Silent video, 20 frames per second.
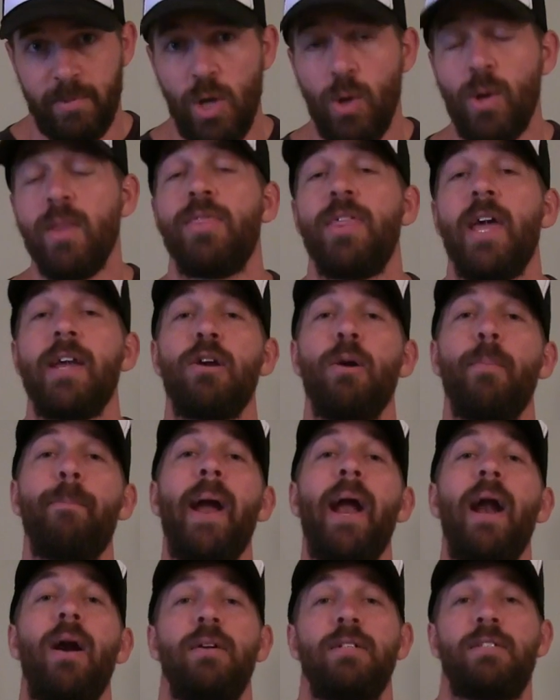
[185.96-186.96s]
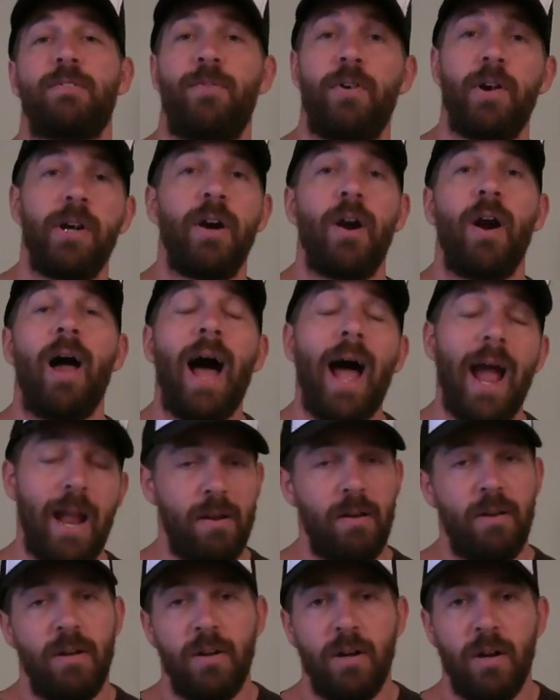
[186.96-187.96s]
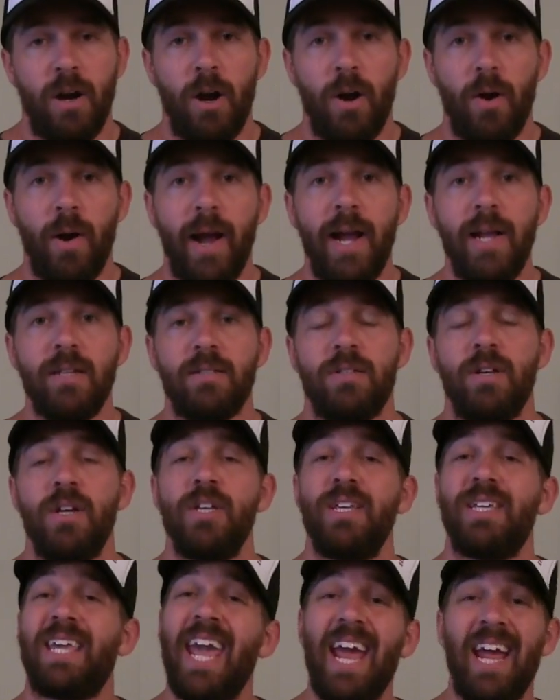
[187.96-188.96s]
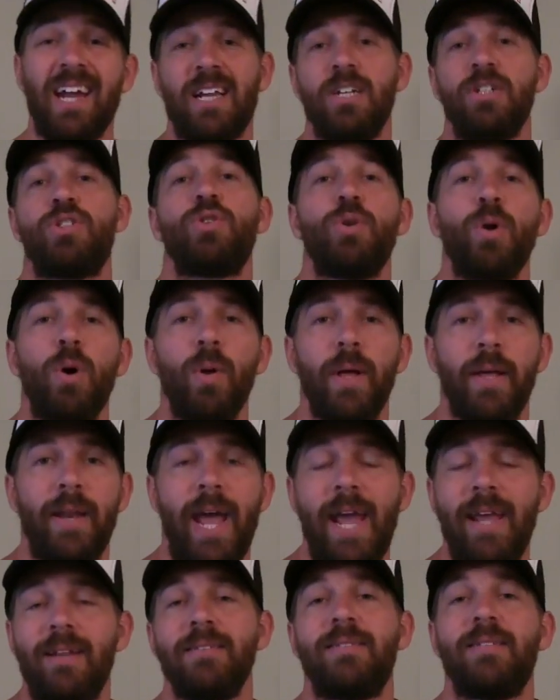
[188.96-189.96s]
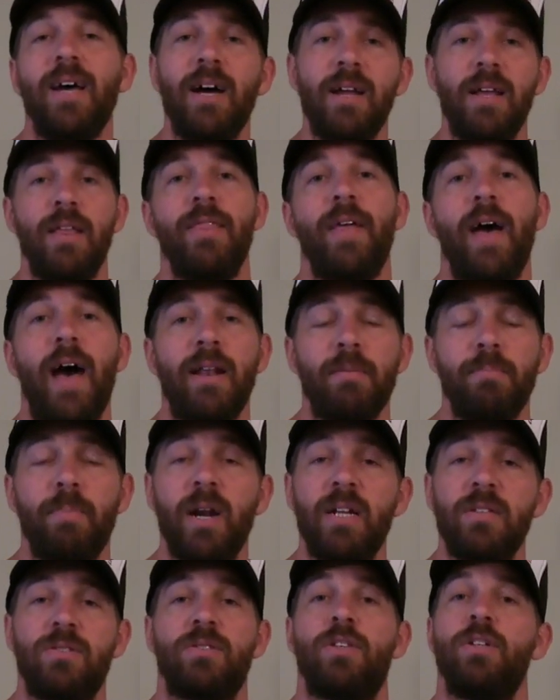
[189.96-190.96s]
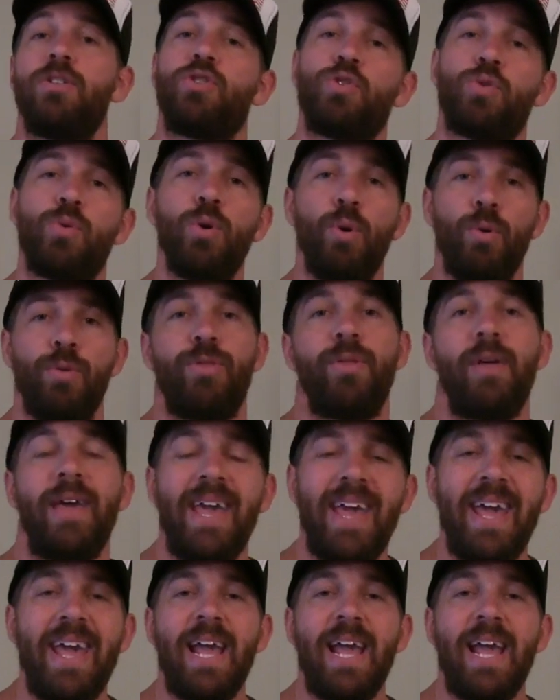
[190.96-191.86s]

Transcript: You can thank your parents for your height, all right? Can't control it. Hate to tell you that, but it's the truth.